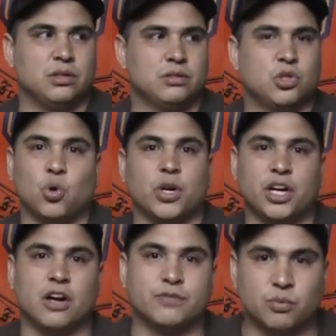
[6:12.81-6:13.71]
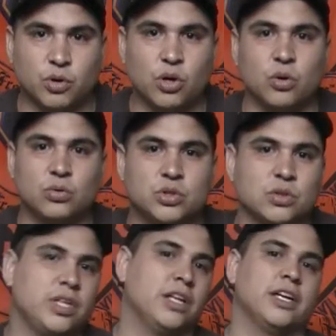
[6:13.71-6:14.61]
cordoning off the road
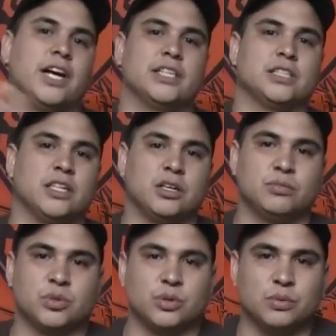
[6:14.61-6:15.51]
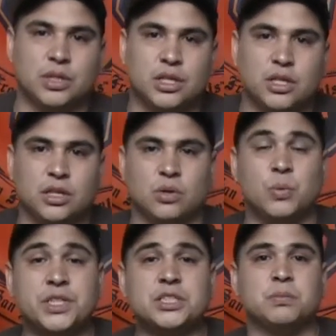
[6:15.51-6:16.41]
so the other guys can come through.
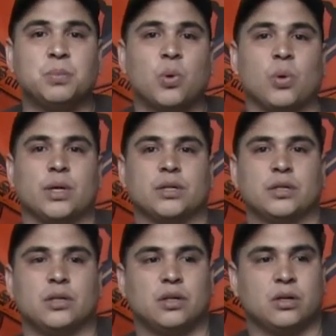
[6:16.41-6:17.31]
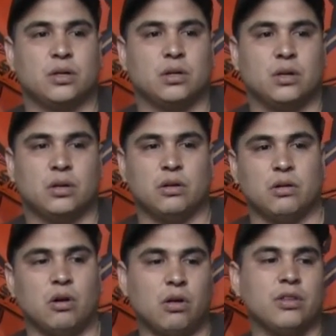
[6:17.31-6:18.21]
We support
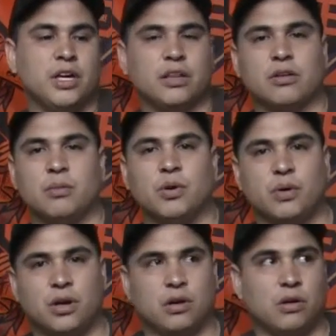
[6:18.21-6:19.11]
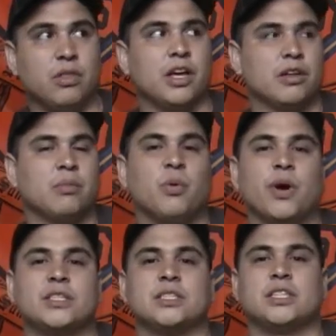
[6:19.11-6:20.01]
all the other
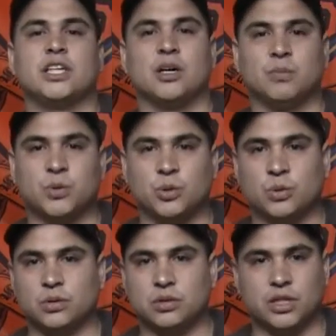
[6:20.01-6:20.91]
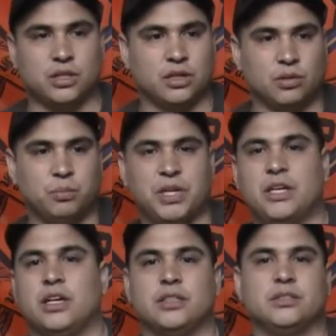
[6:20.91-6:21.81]
MOSs that come through and
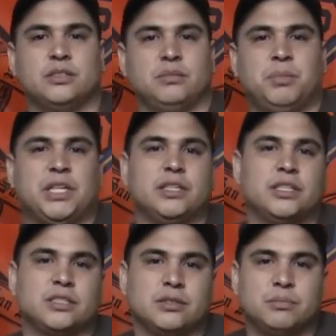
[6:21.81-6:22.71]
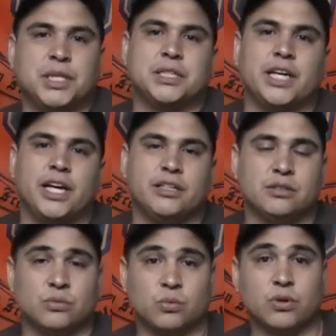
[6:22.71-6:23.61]
big guns and big this and big that,
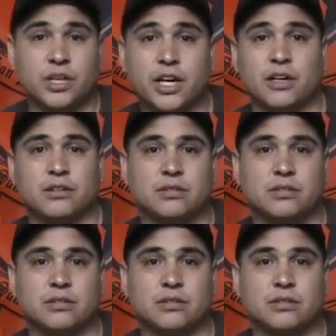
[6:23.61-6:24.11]
and we're there.